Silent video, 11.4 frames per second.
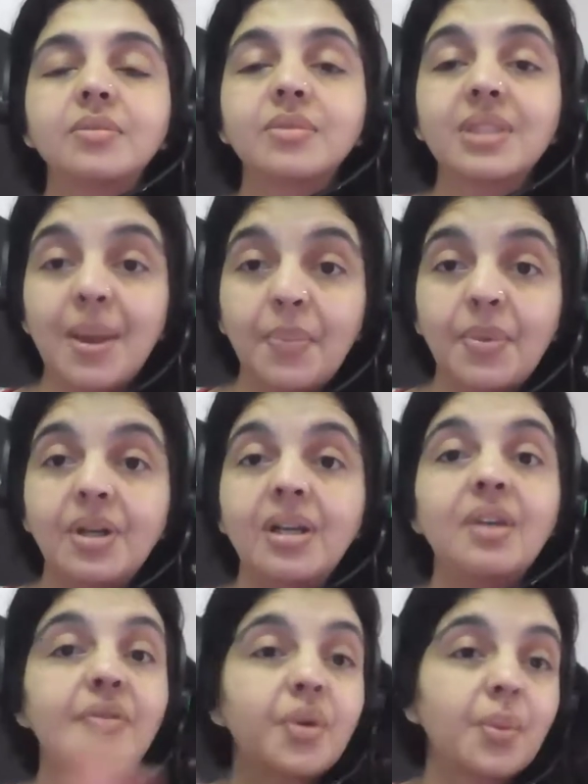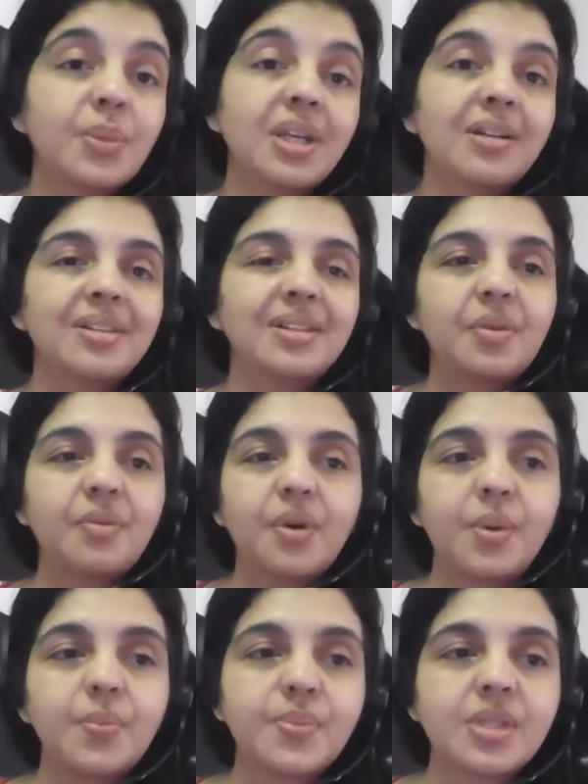separately from the other
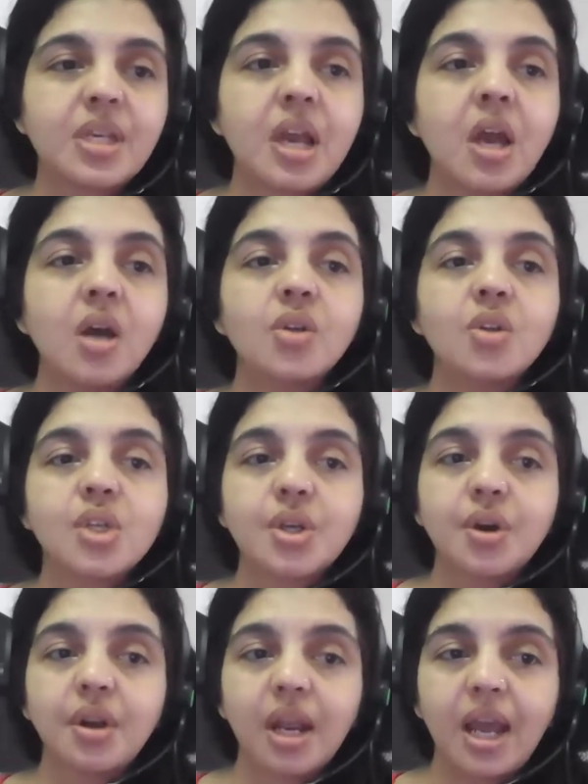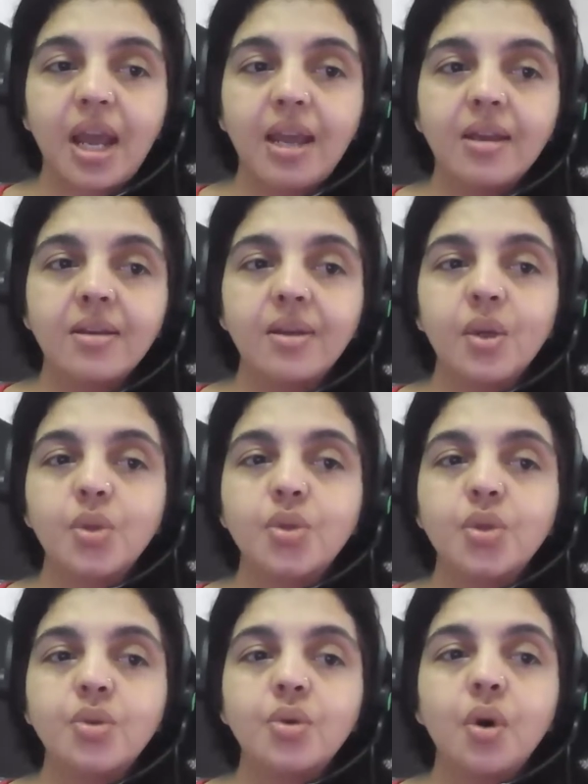verbs. J'aurais,
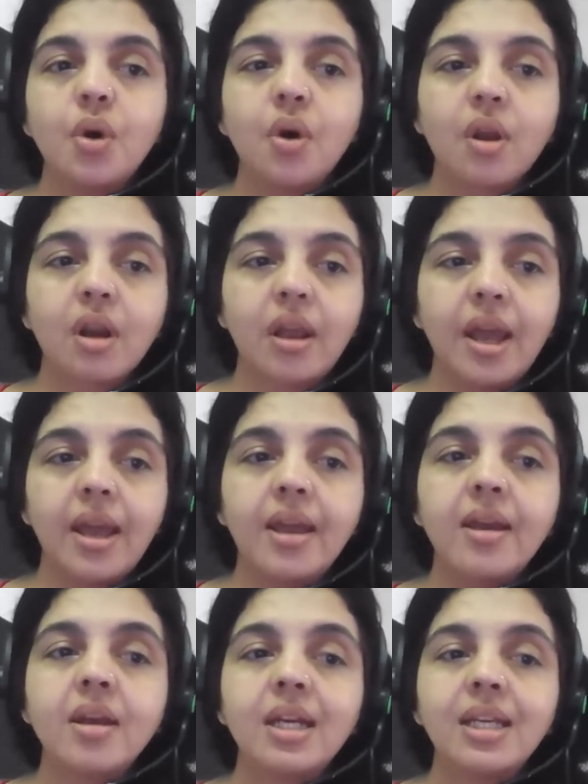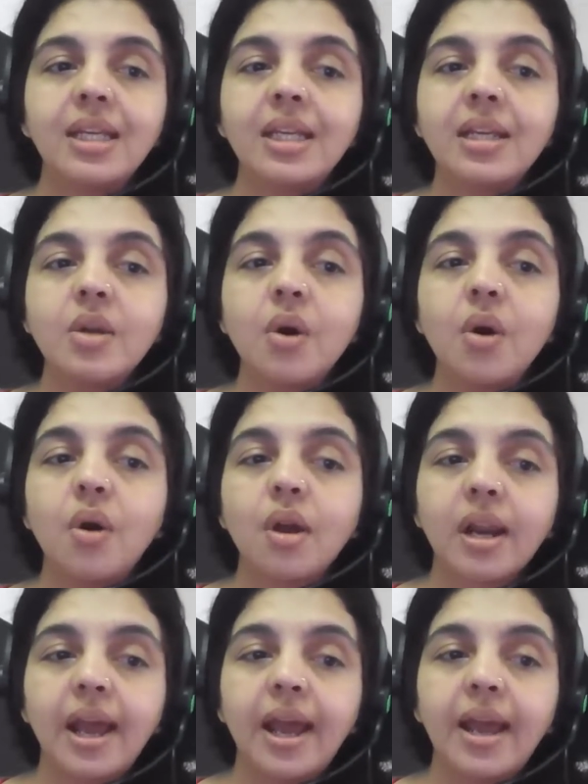tu aurais, il
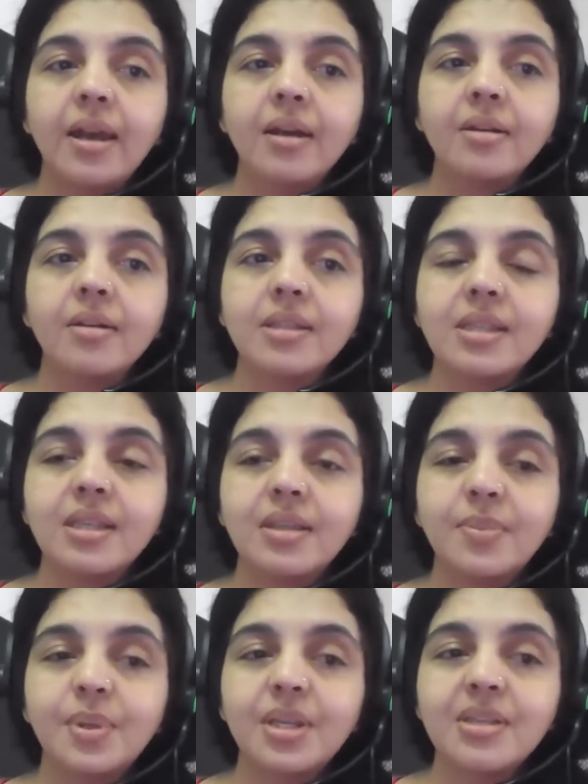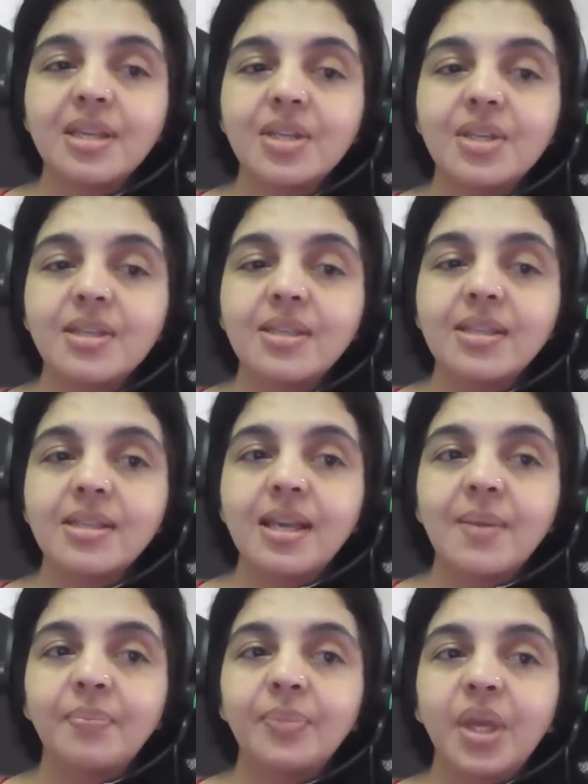aurait. See, the pronunciation is the same.